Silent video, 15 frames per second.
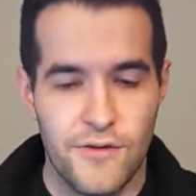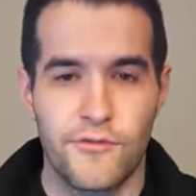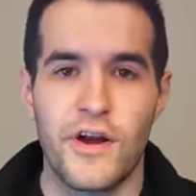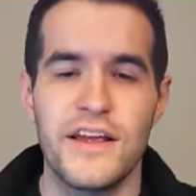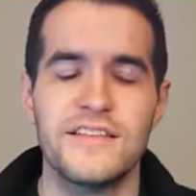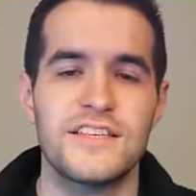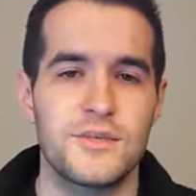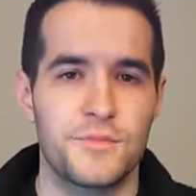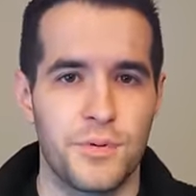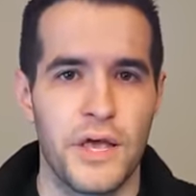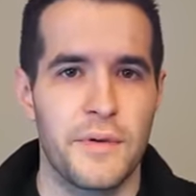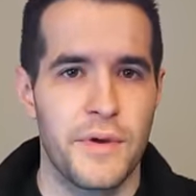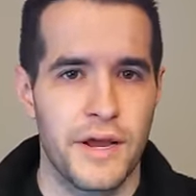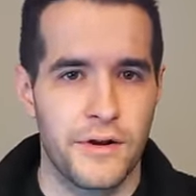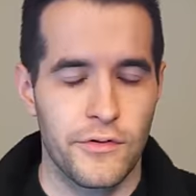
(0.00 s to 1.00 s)
Vrains is
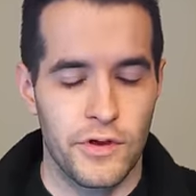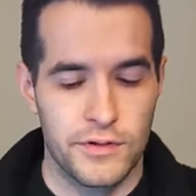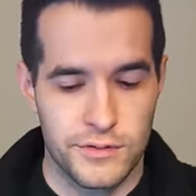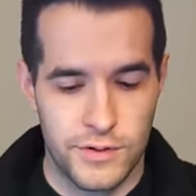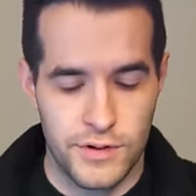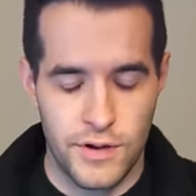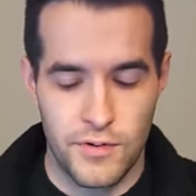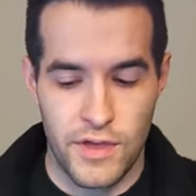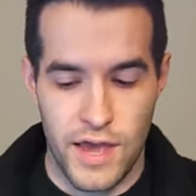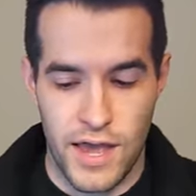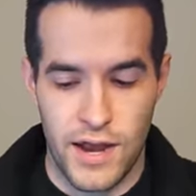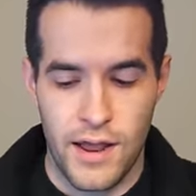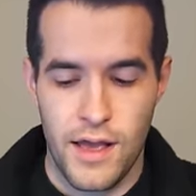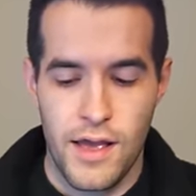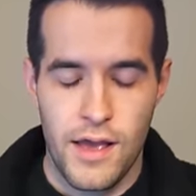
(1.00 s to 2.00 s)
Playmaker, though, so I know that...